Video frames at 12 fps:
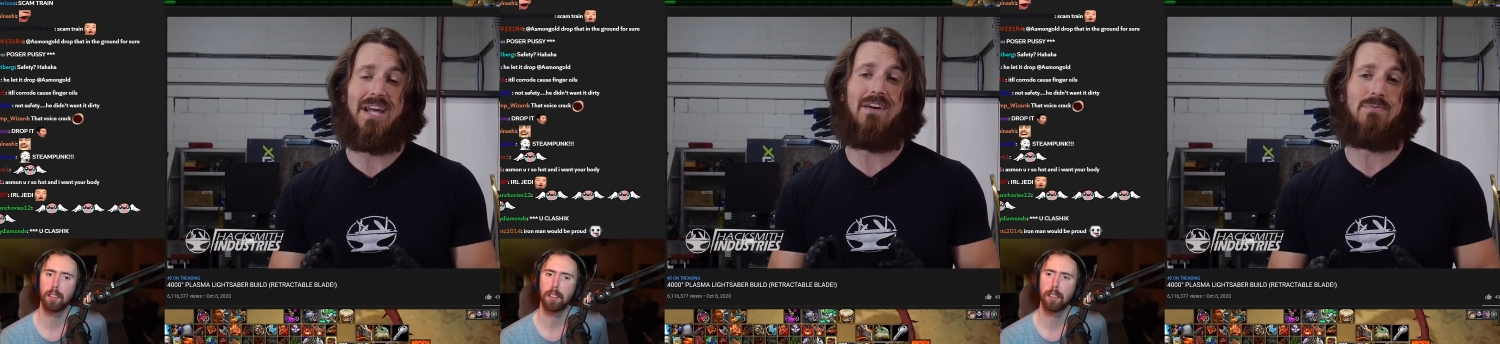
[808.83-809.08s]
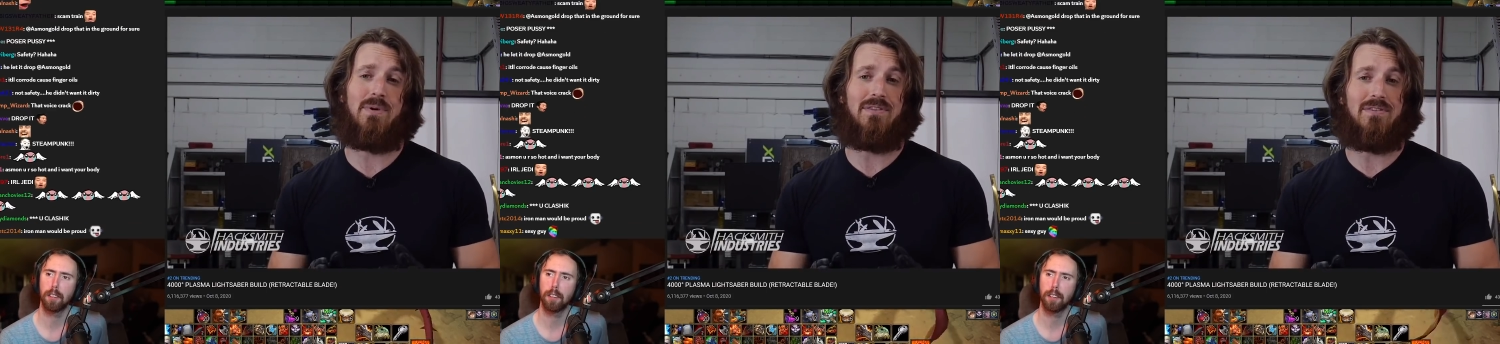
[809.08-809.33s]
Speaker 1: gonna have
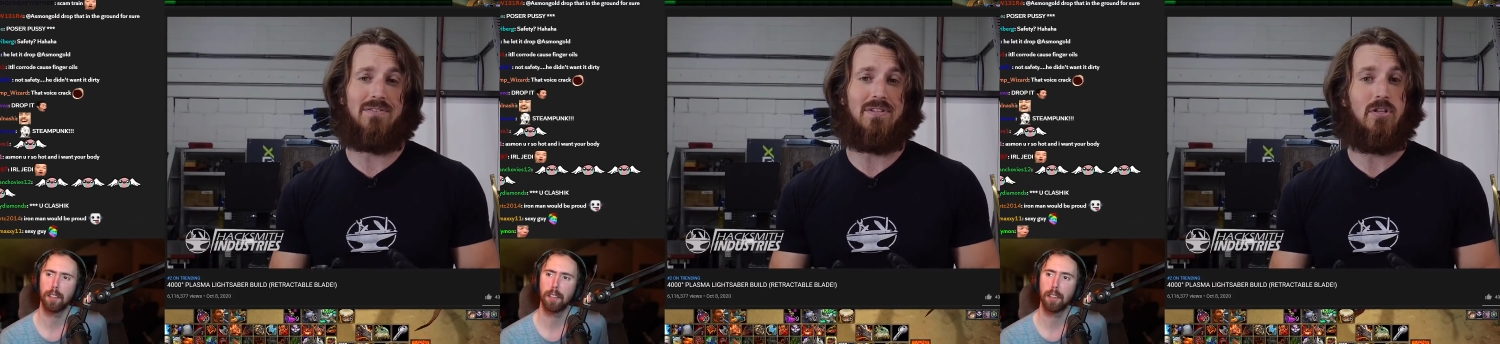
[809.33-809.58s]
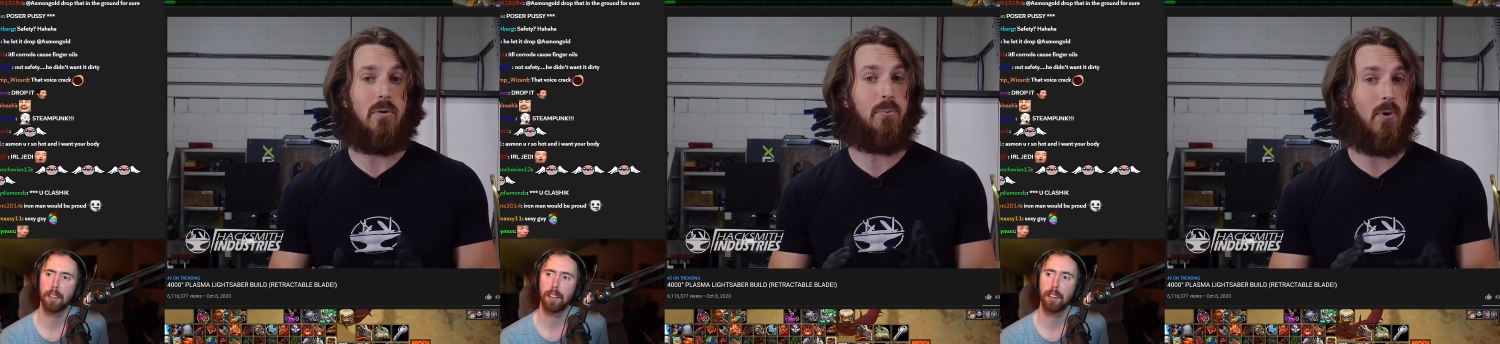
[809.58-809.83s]
to make this
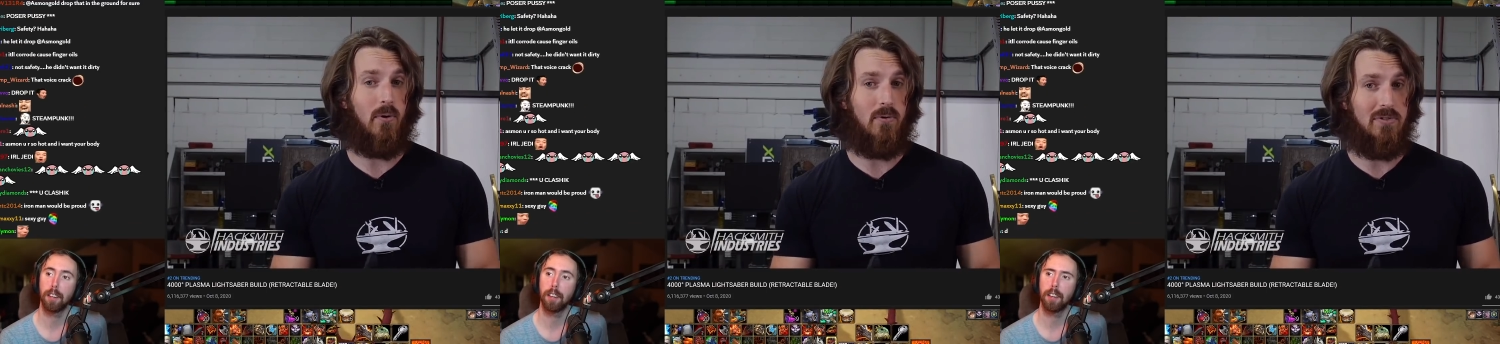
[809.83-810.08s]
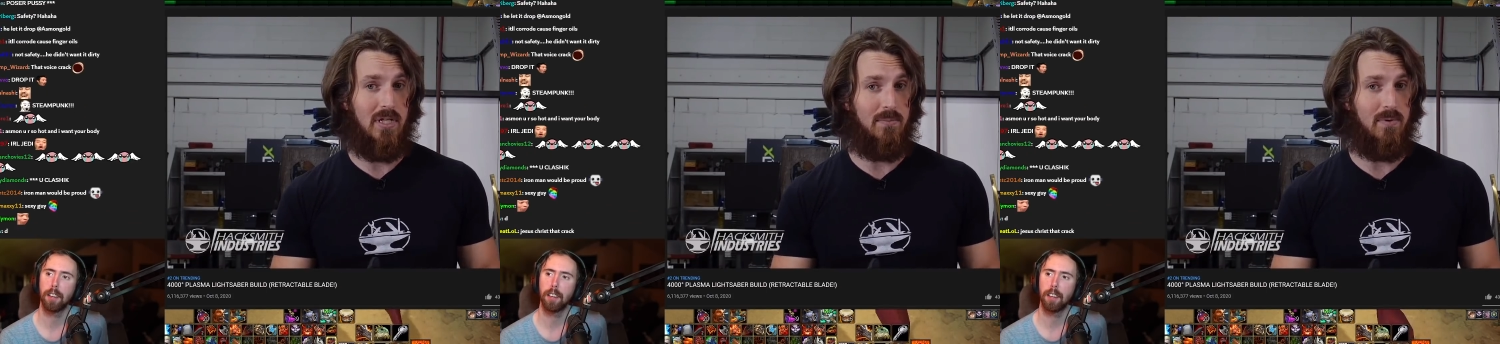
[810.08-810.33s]
into a
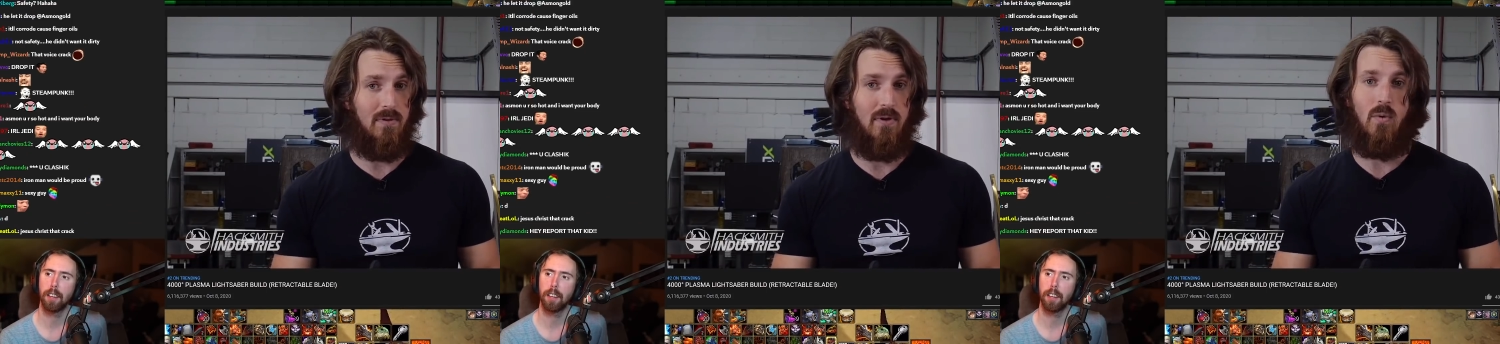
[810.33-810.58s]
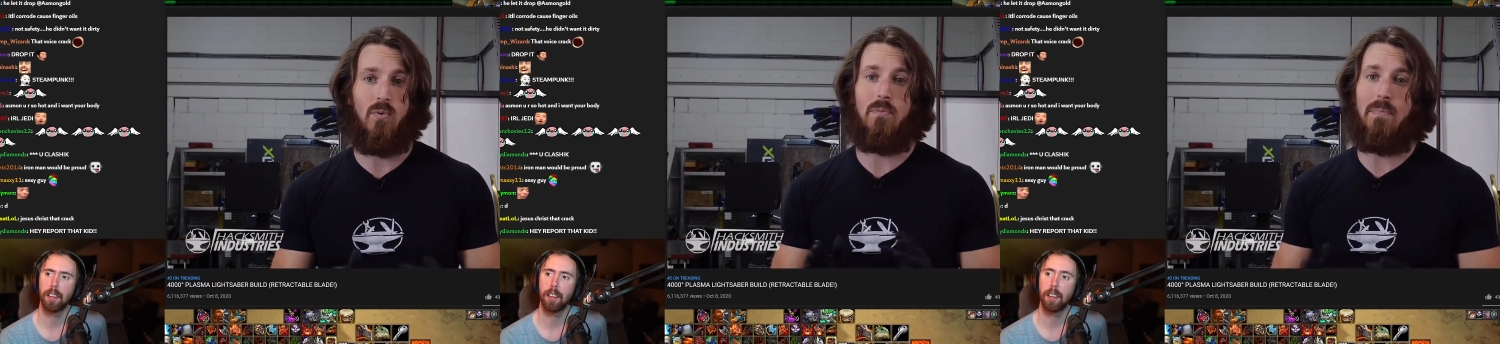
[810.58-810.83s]
proto-saber
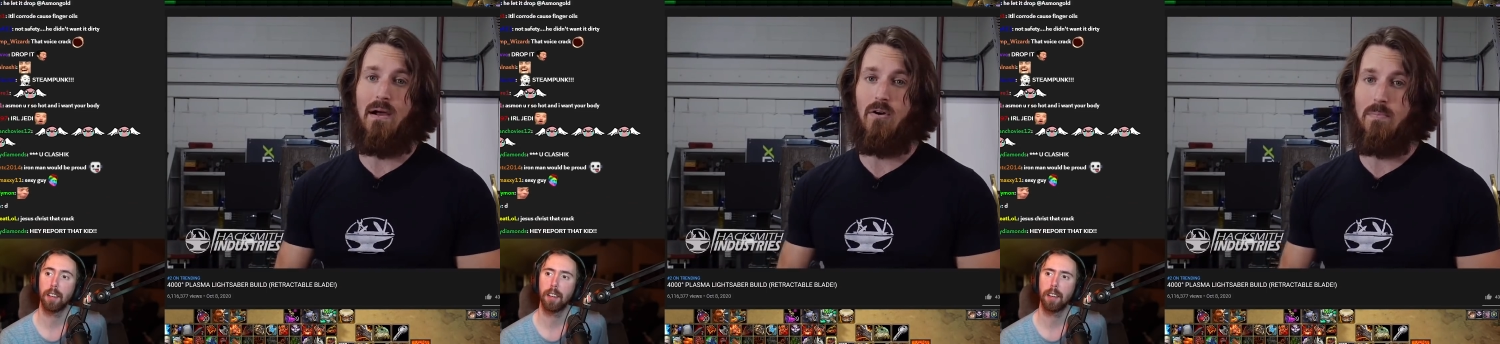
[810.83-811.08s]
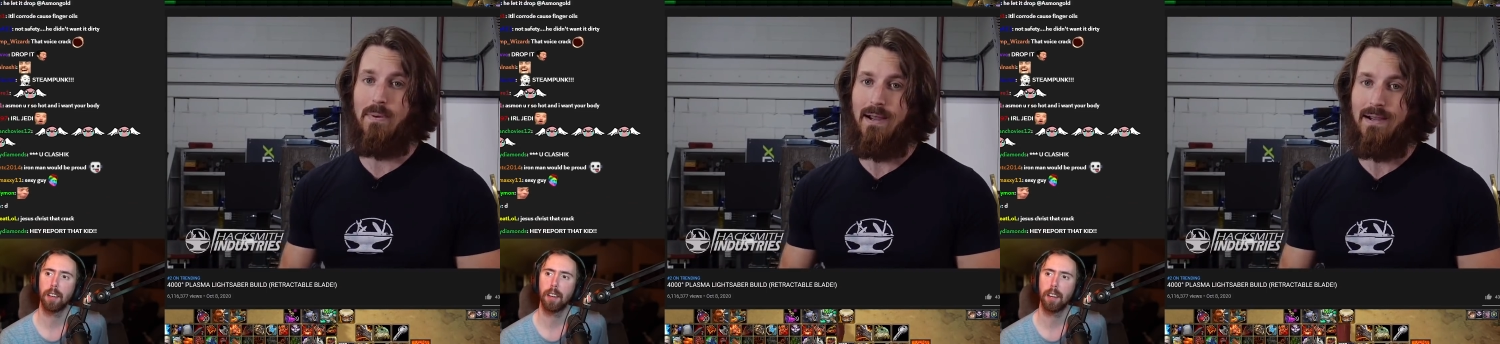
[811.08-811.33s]
with a power
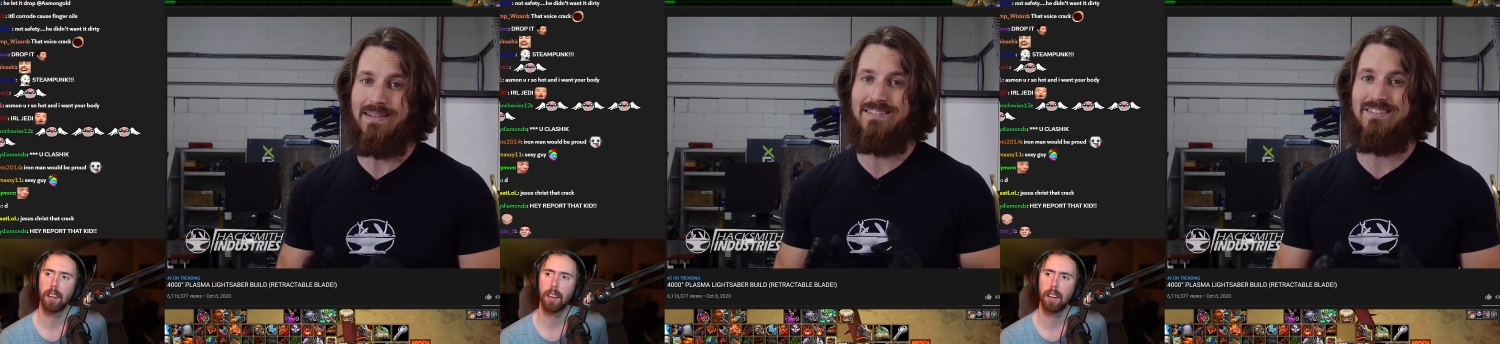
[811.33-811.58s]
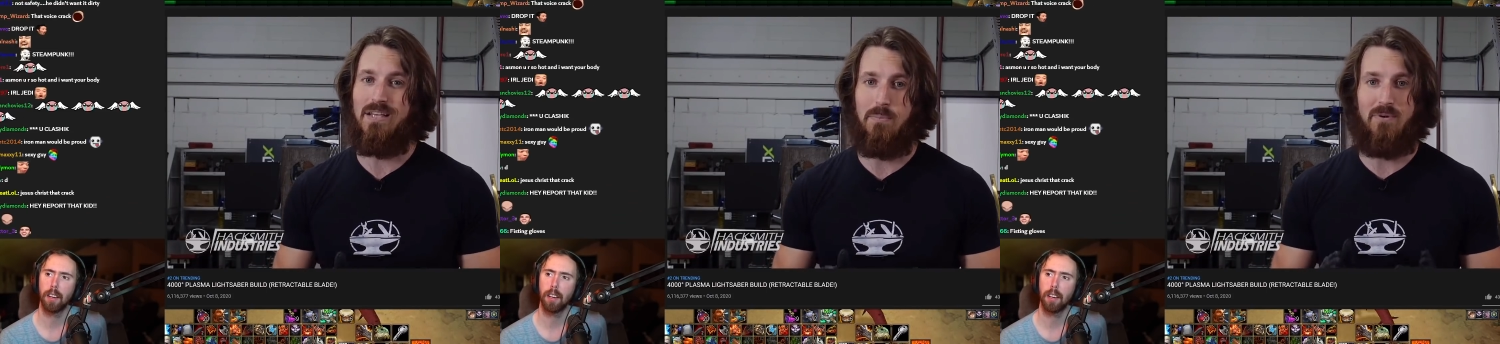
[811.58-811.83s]
pack
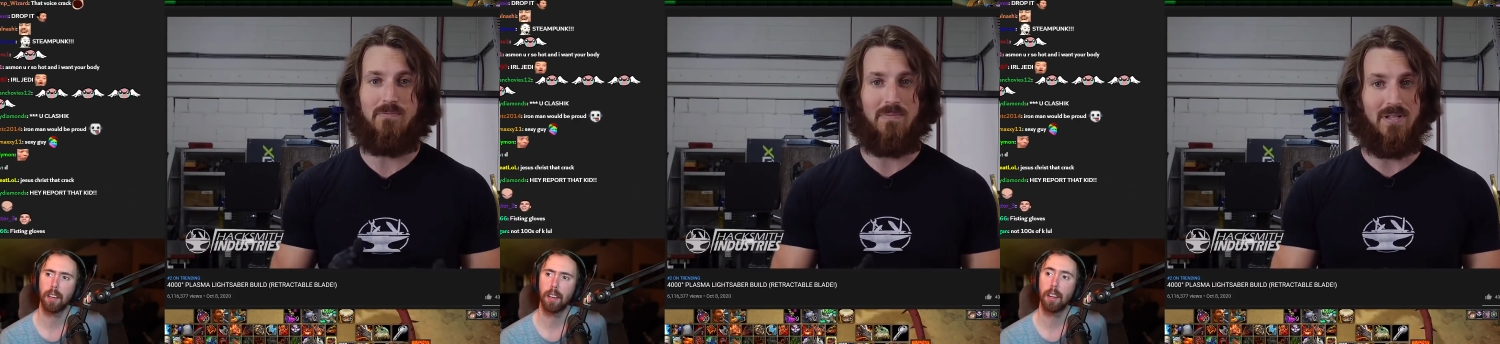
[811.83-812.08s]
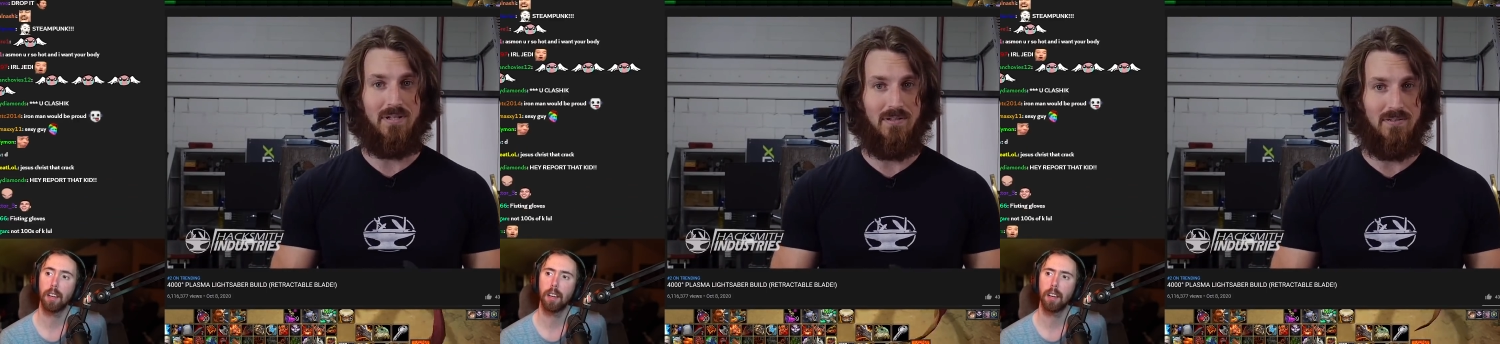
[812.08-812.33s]
separate from
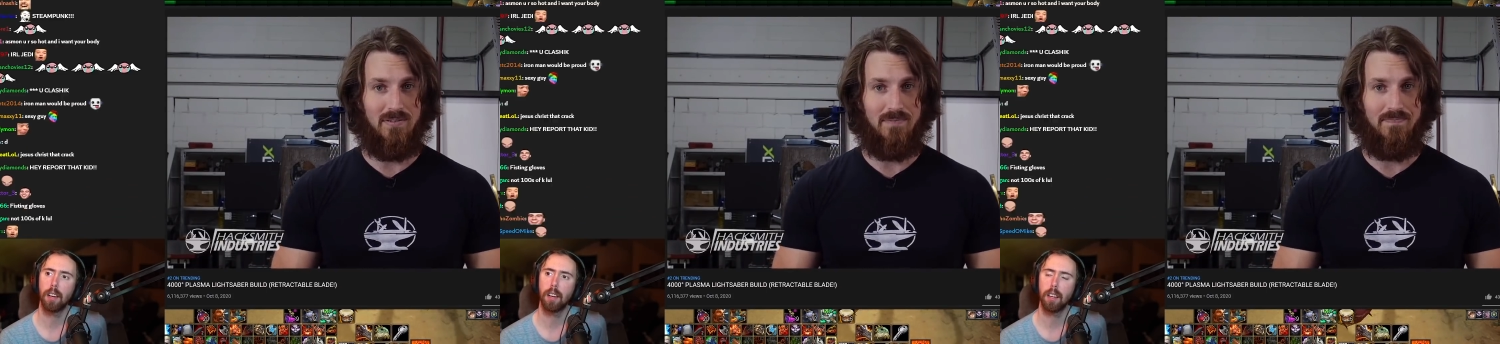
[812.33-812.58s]
the hilt.